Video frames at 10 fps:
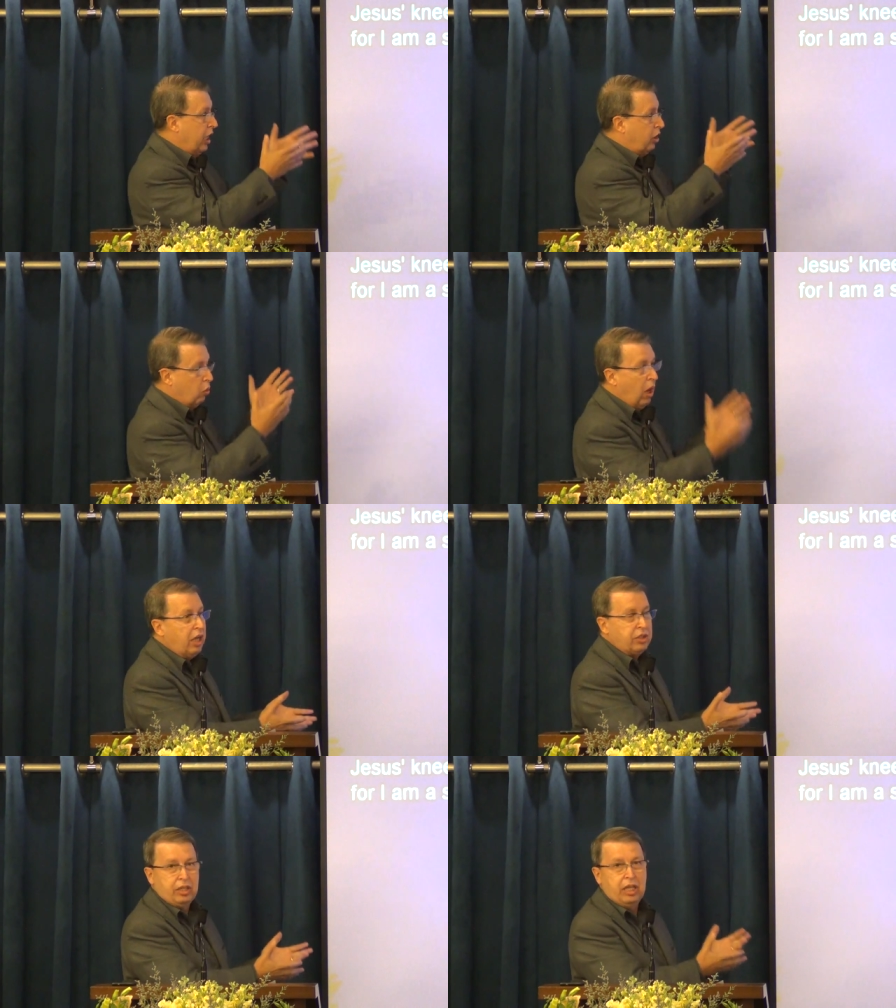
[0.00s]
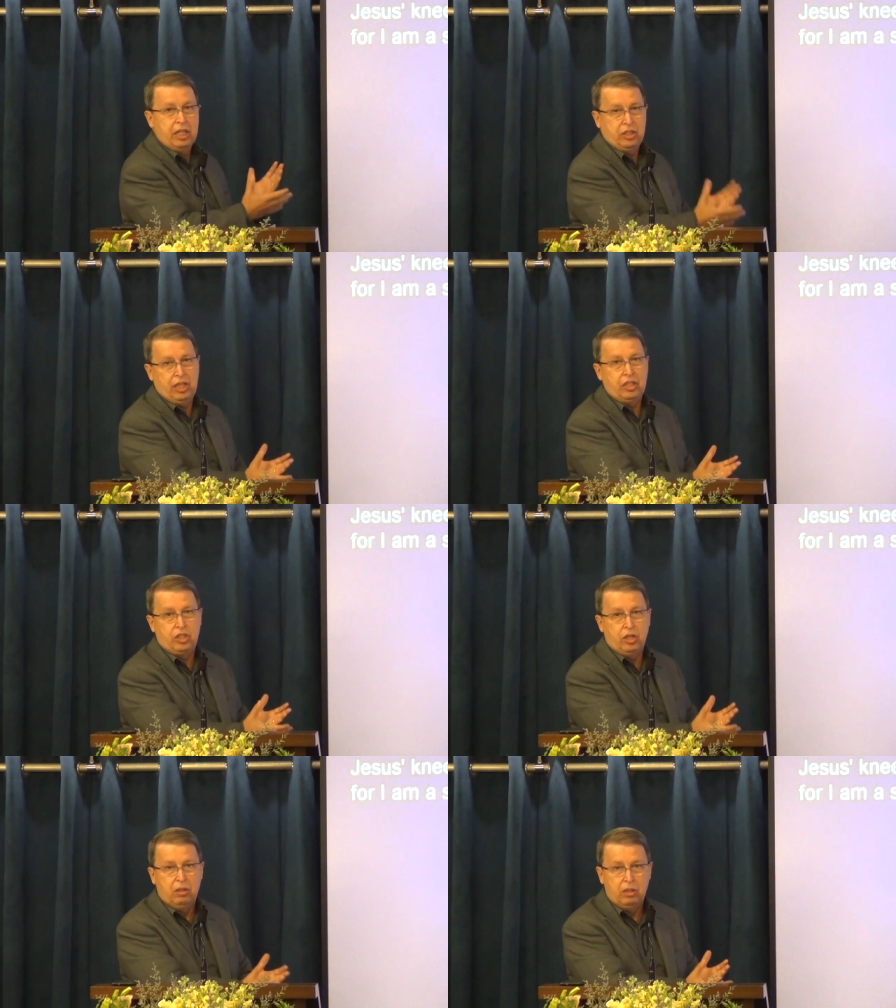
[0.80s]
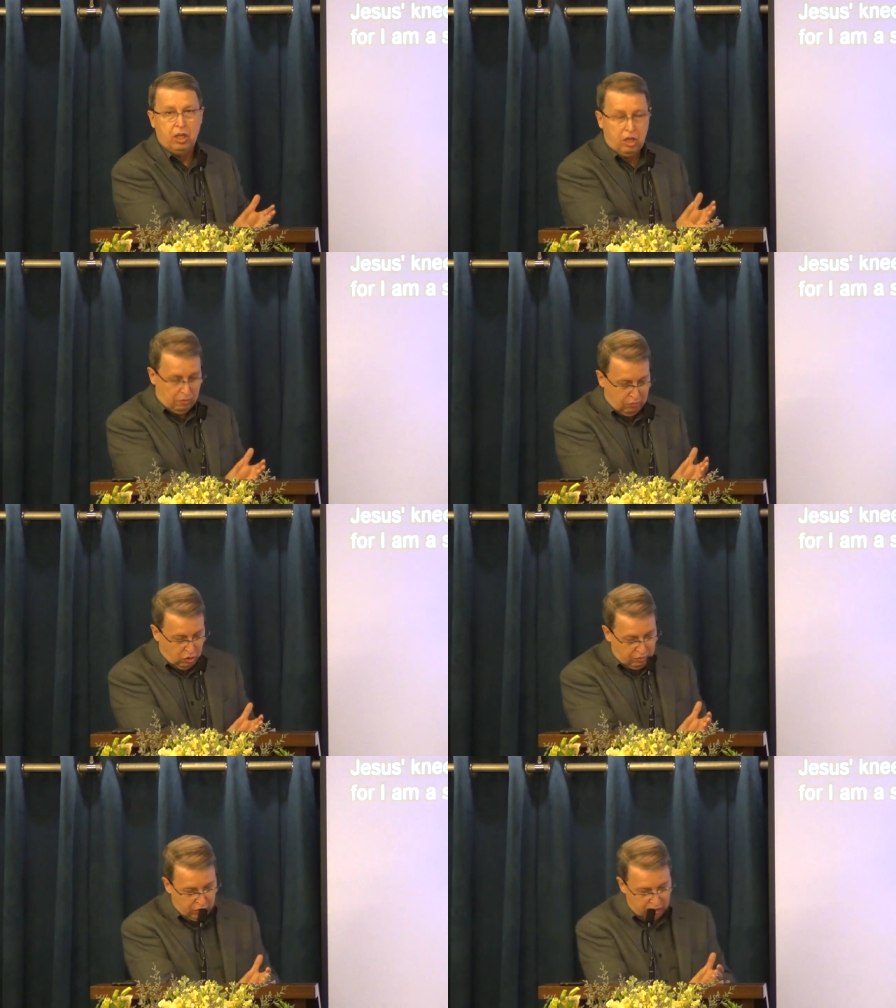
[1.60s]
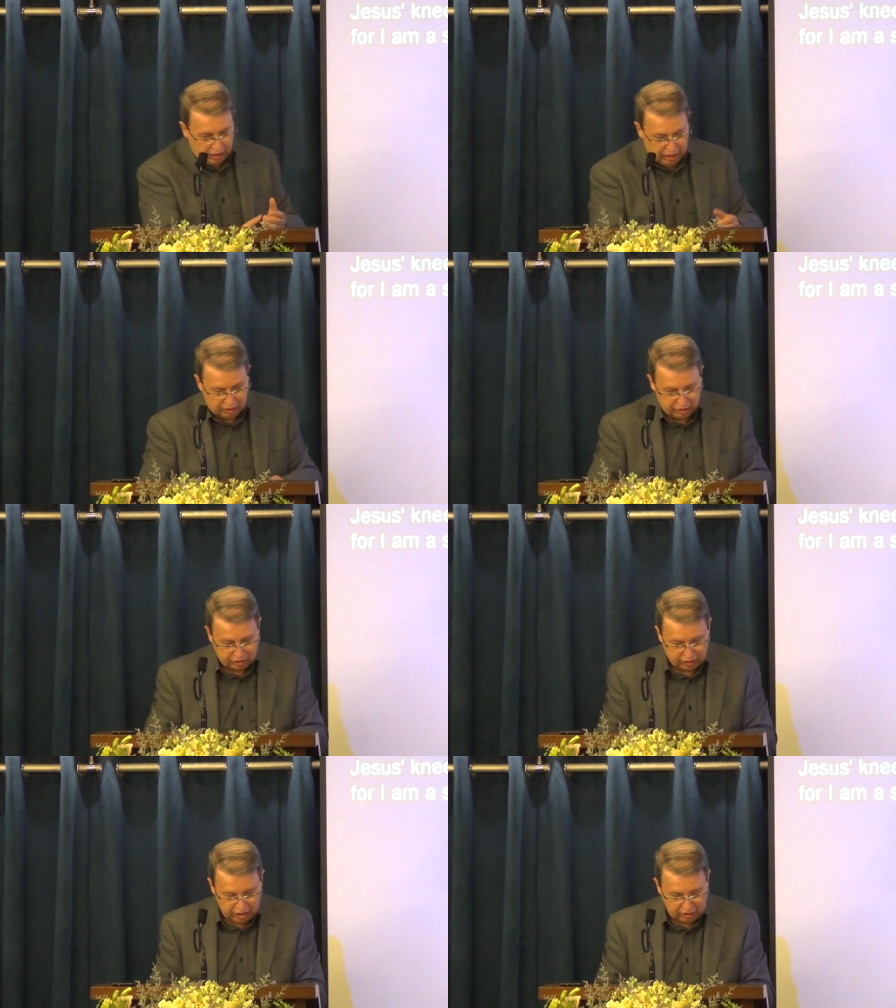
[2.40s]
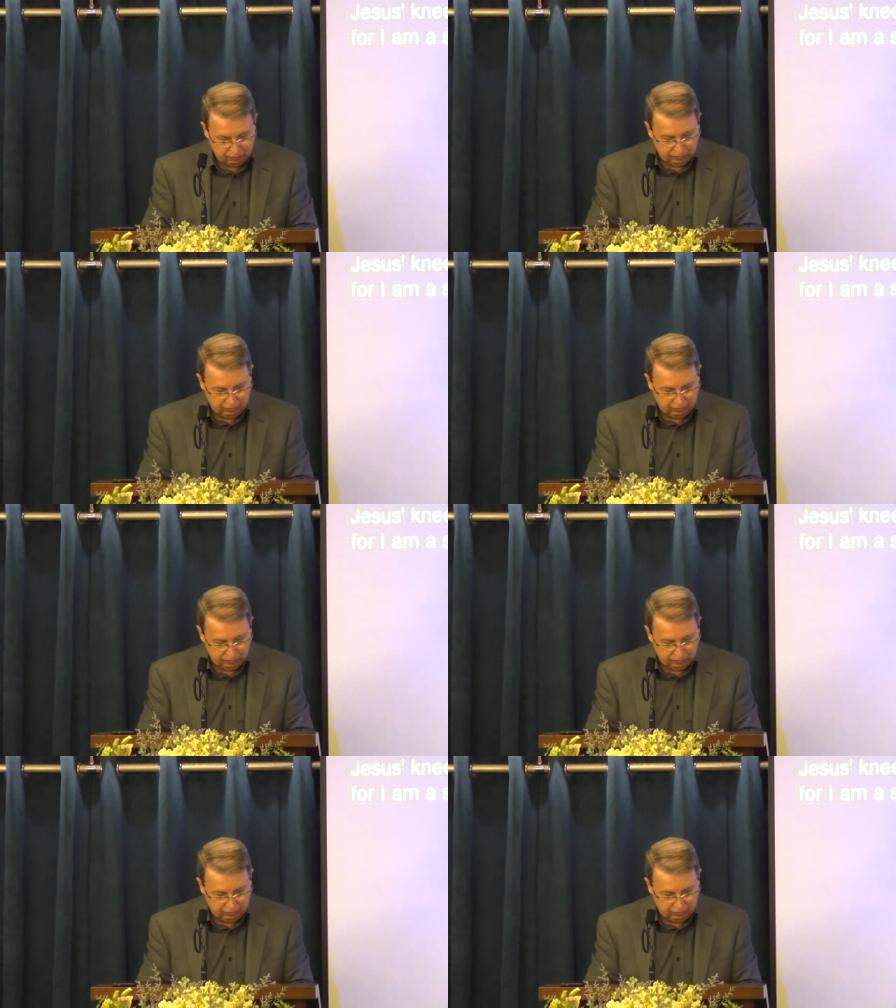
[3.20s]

It was an essential moment at this time.